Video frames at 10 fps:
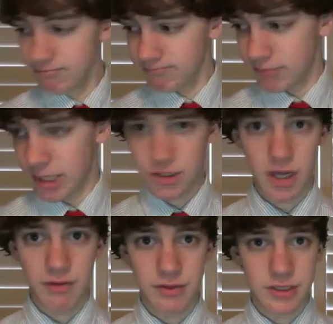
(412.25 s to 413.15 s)
their
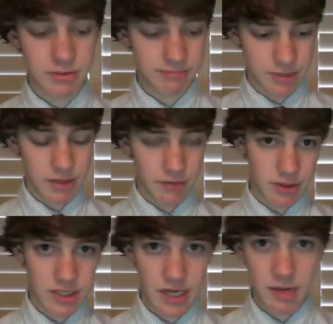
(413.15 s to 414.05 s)
stuff is selling for
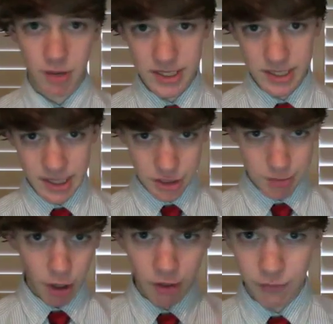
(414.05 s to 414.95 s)
the same price they just
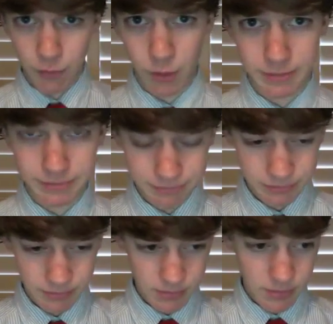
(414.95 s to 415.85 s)
bought it for.
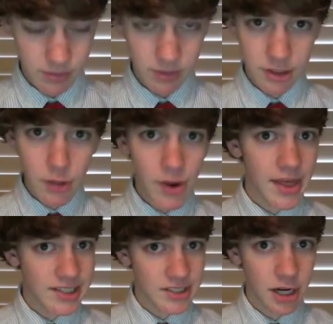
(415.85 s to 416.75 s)
You know why
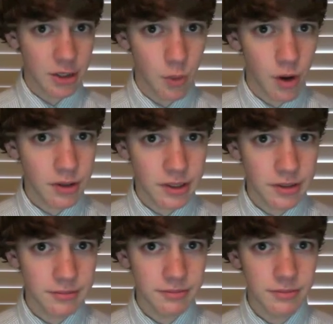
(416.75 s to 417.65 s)
that's not going to
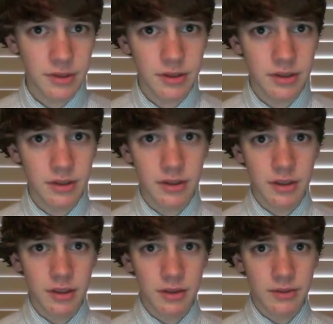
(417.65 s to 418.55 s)
work?
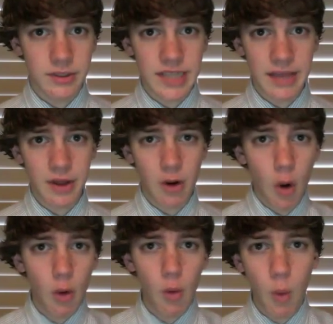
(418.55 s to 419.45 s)
Because the
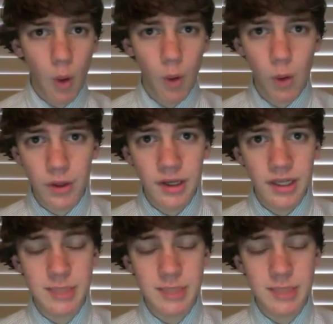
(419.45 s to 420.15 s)
whole world is